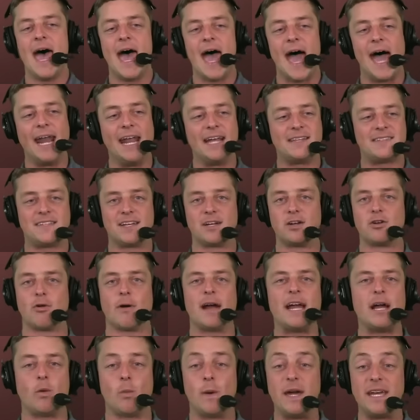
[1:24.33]
And it's a
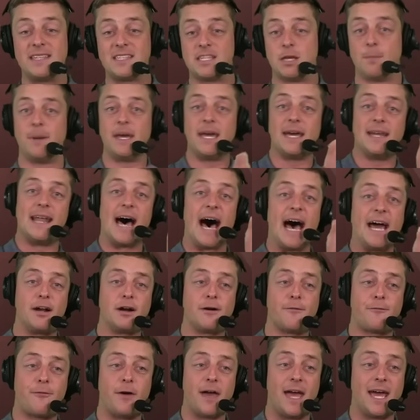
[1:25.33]
great week to be a
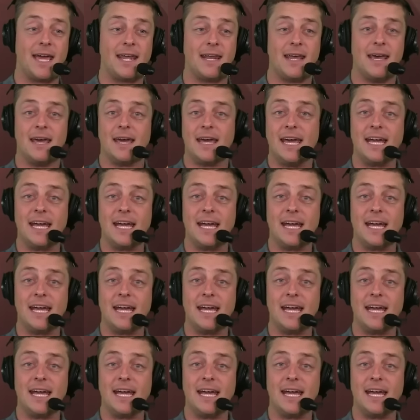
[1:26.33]
Niner fan.